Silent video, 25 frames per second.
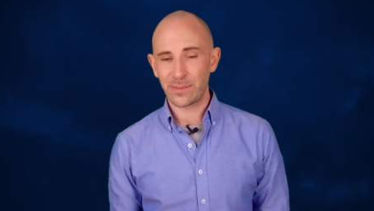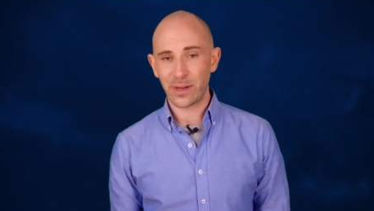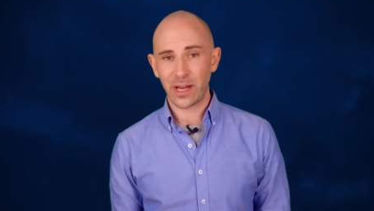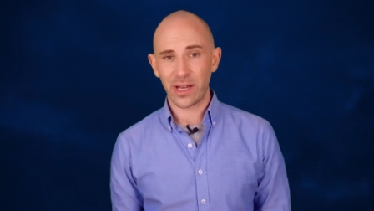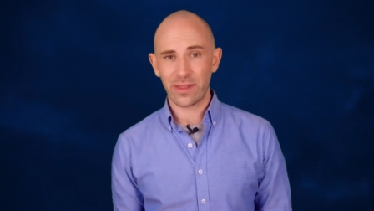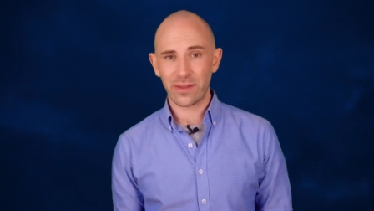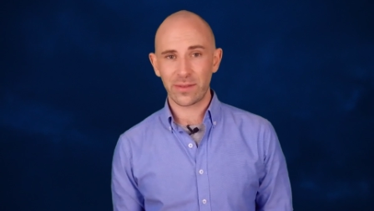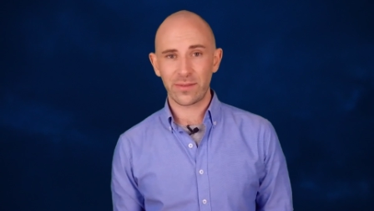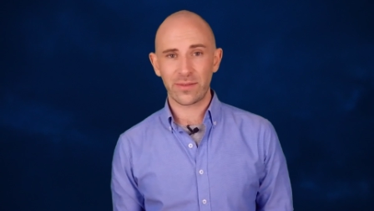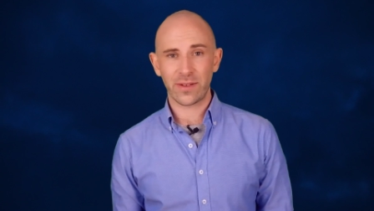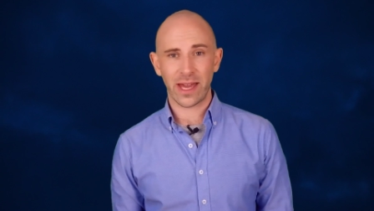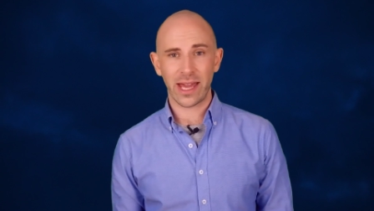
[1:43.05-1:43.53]

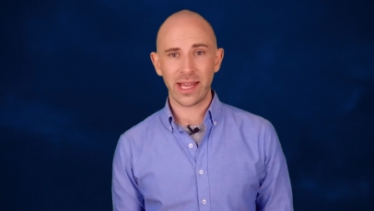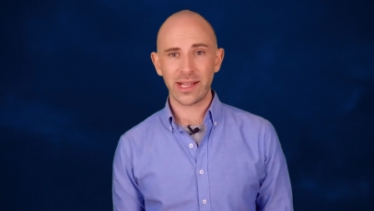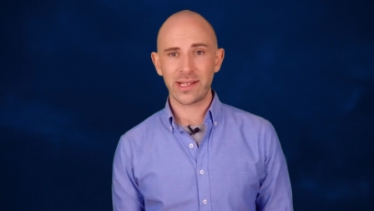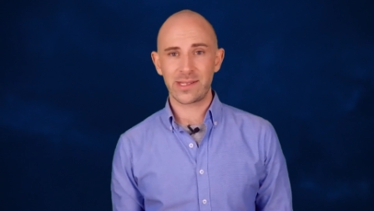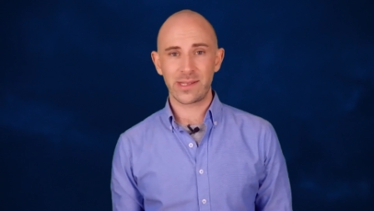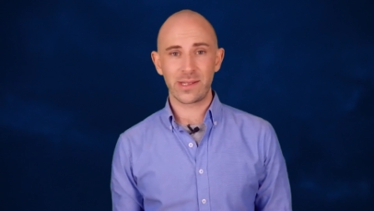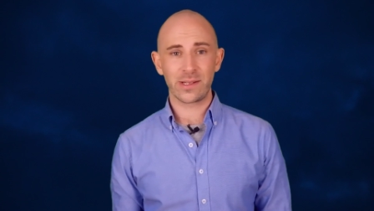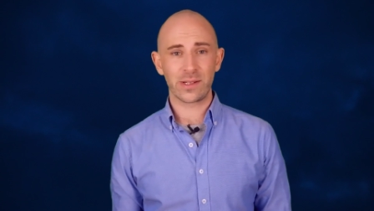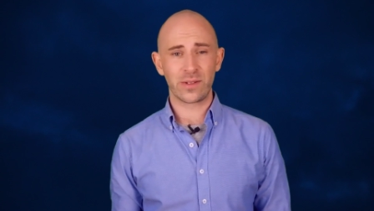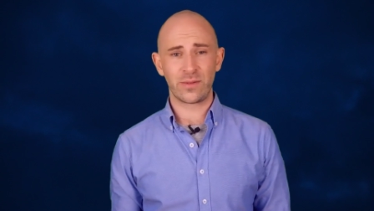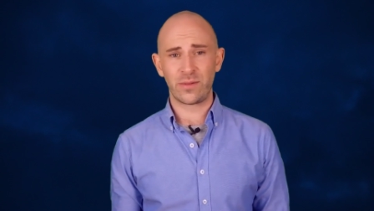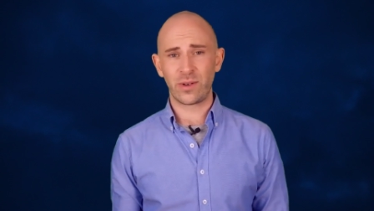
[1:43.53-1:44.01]
by the
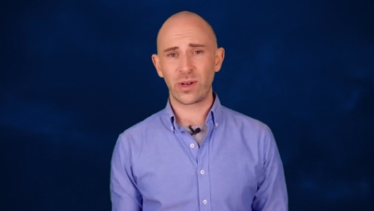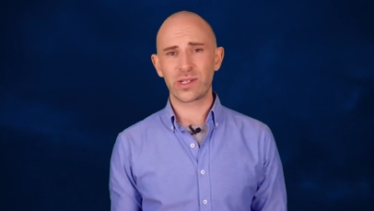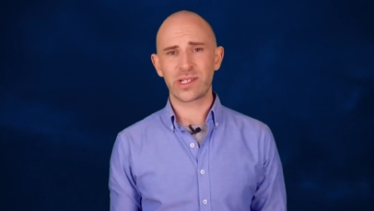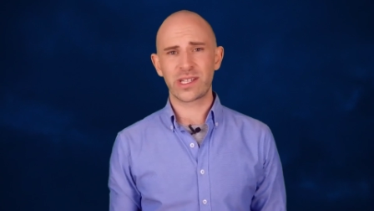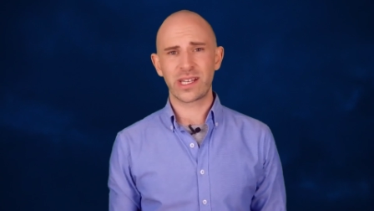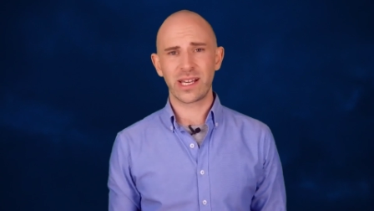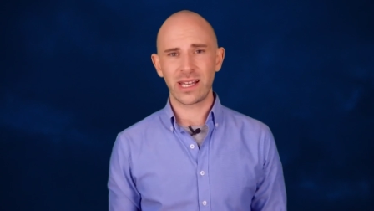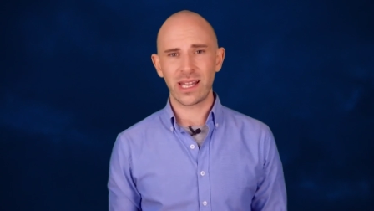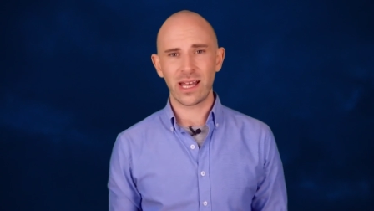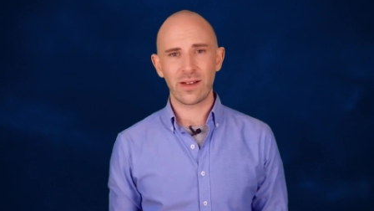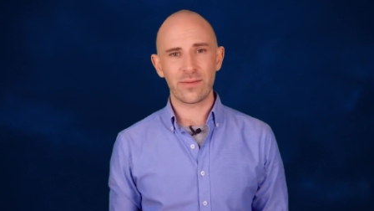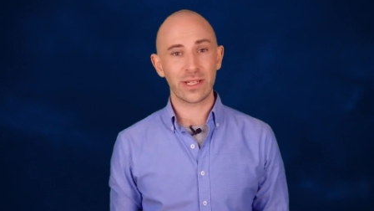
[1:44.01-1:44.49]
fact that
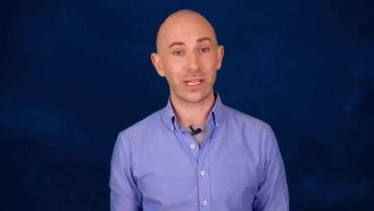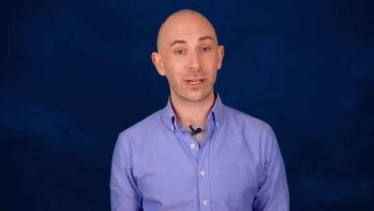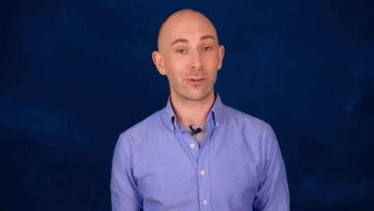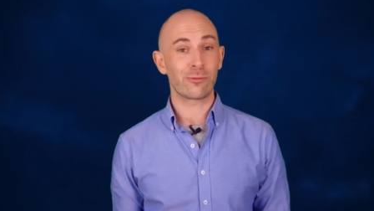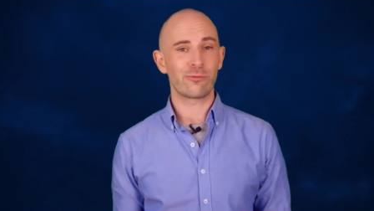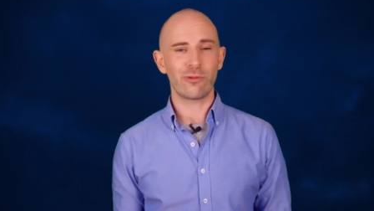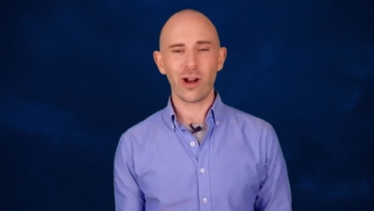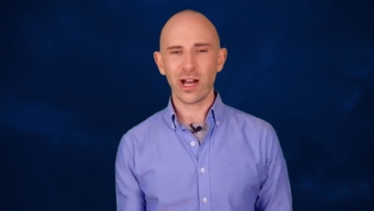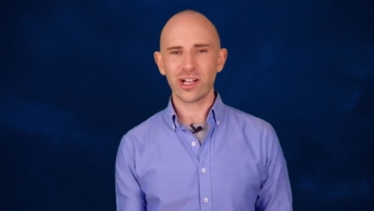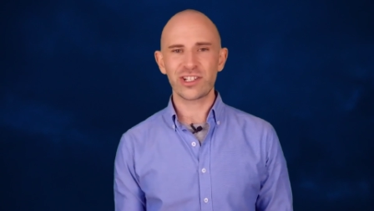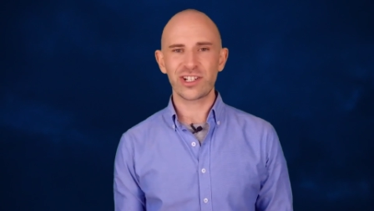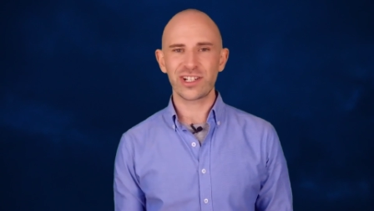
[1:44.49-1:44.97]

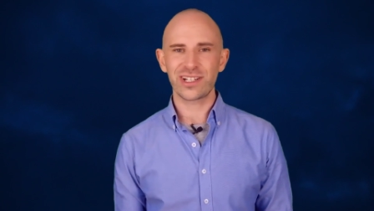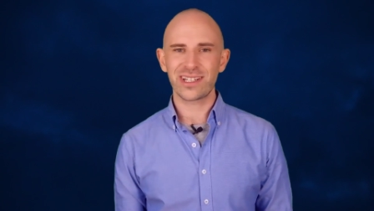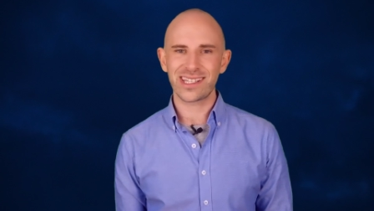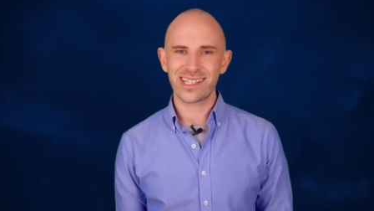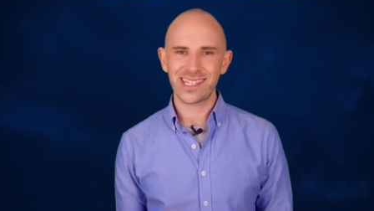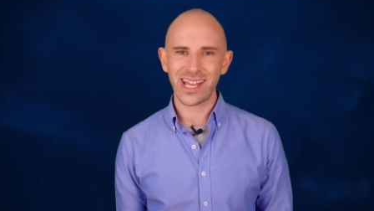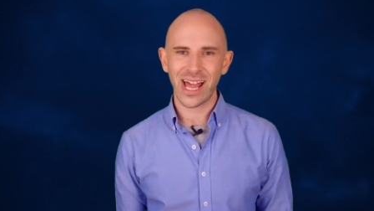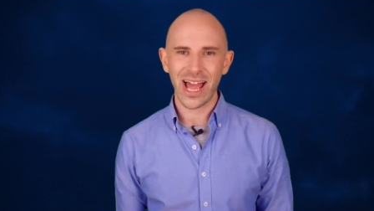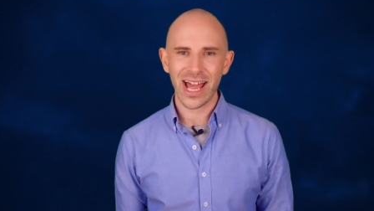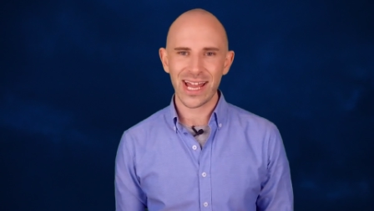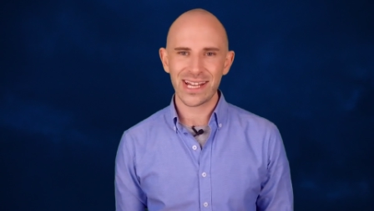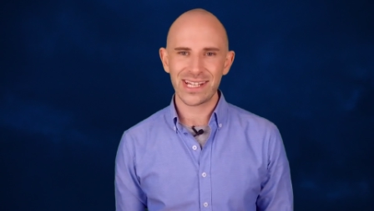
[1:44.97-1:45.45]
vodka-loving Russian
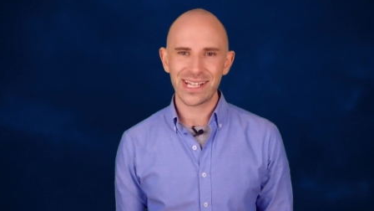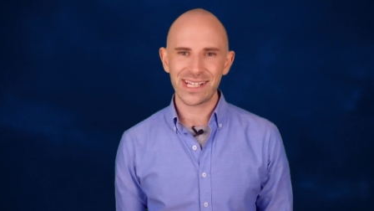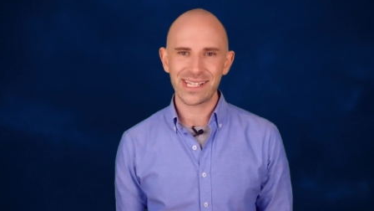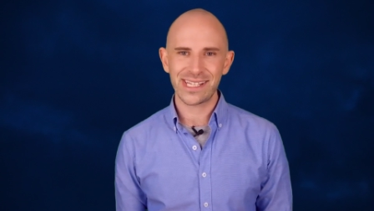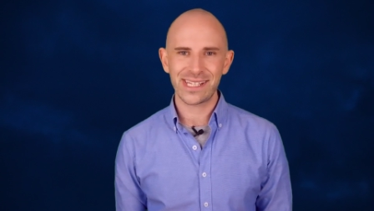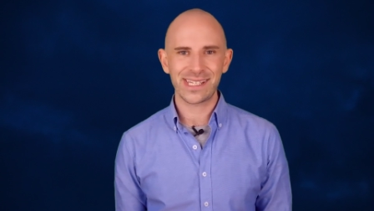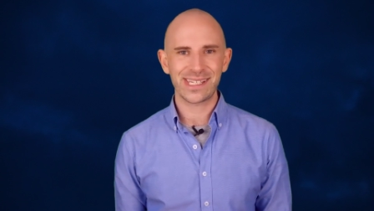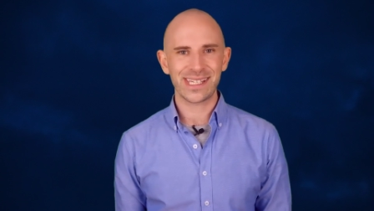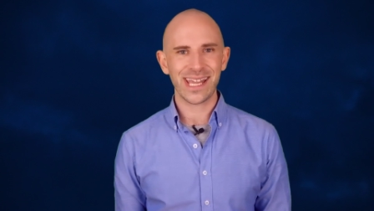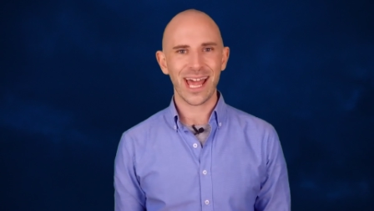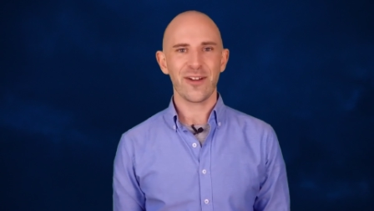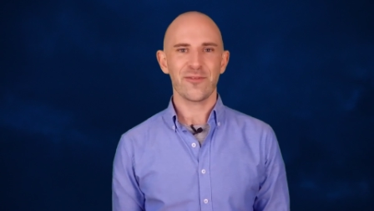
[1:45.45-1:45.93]

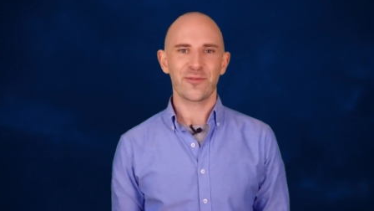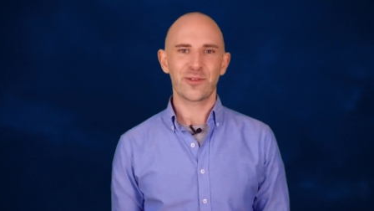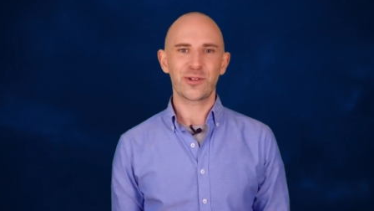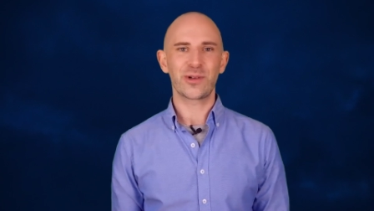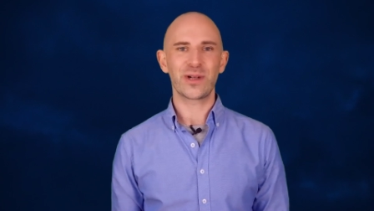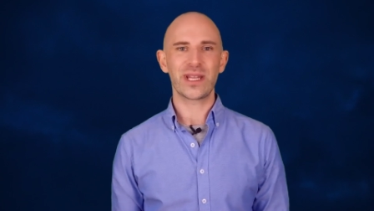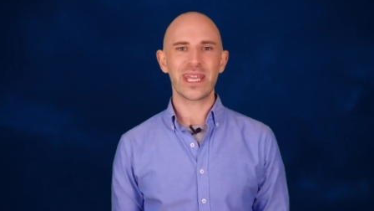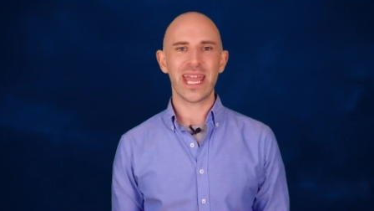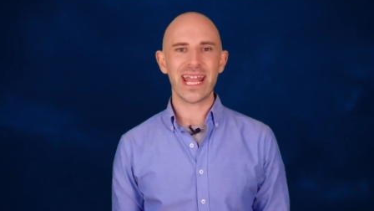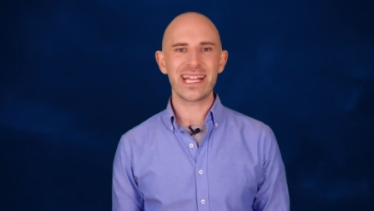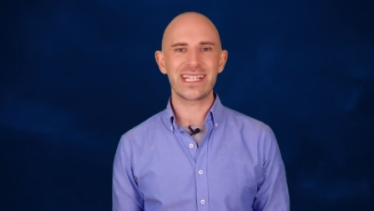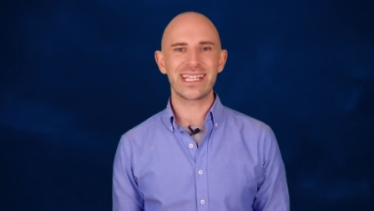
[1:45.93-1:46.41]
scientists have
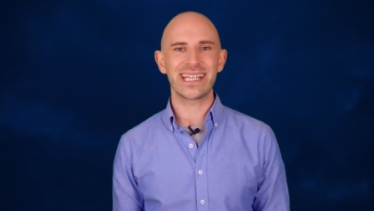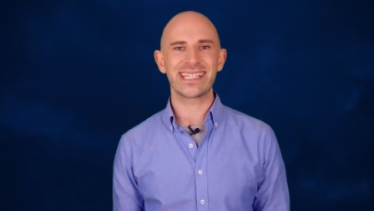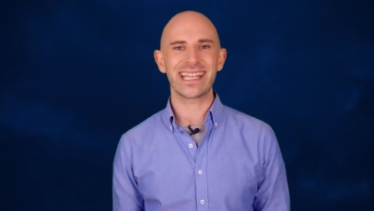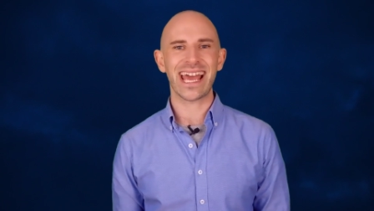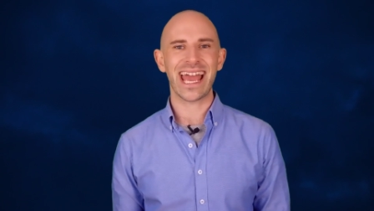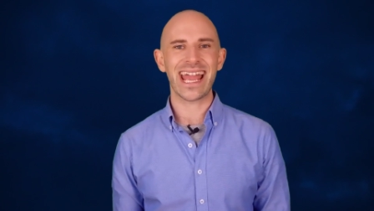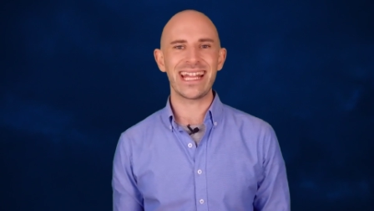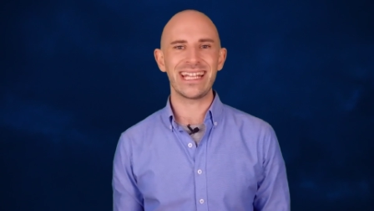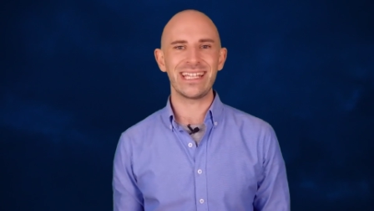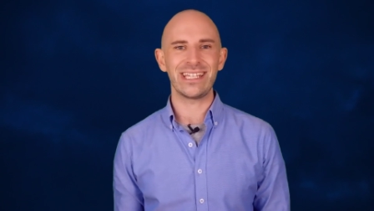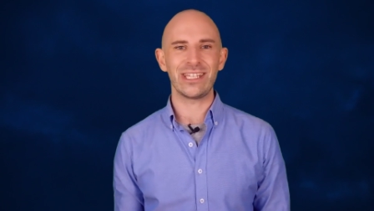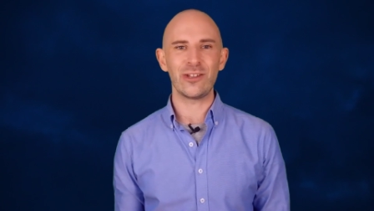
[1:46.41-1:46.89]
created
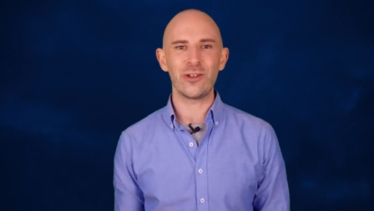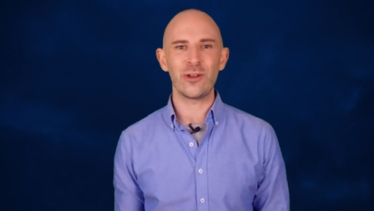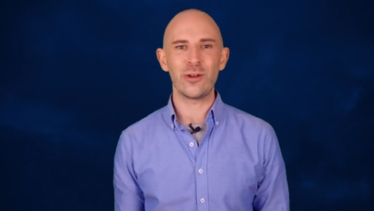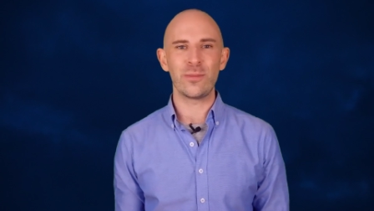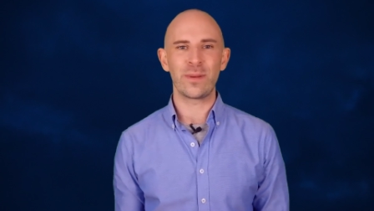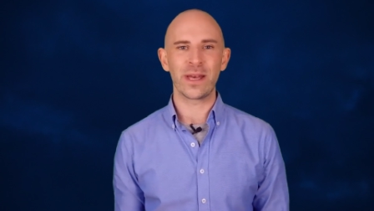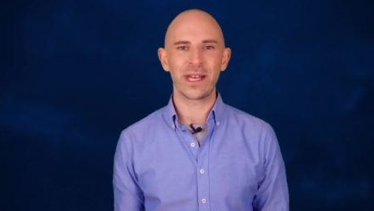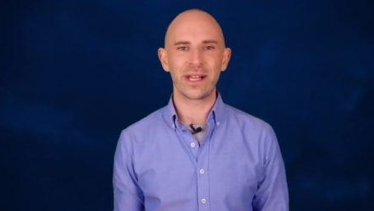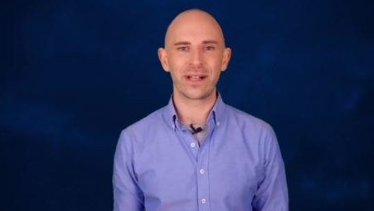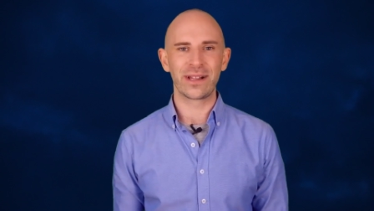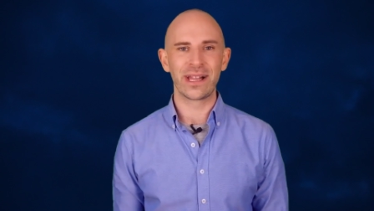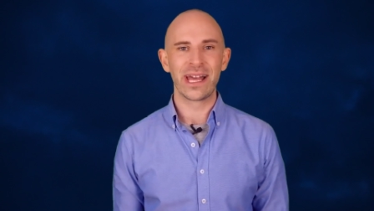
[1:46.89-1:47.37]
a new
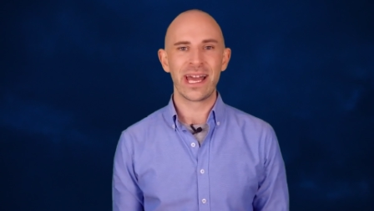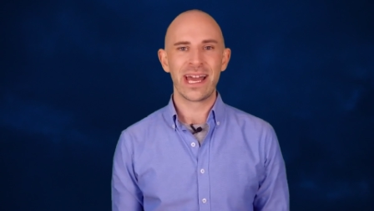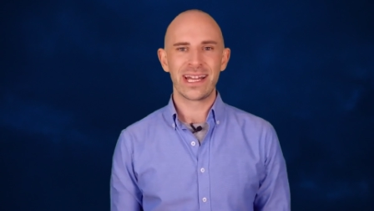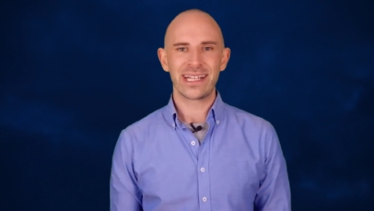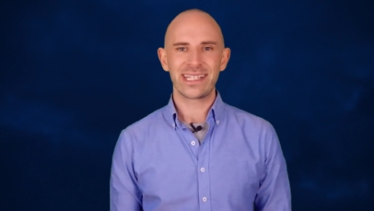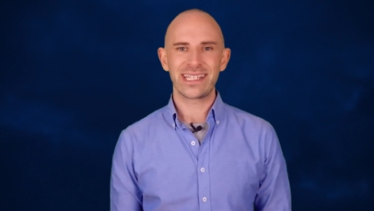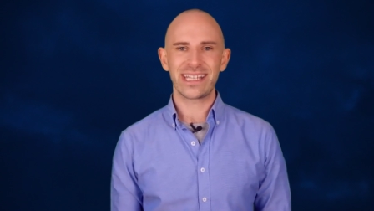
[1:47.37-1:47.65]
pill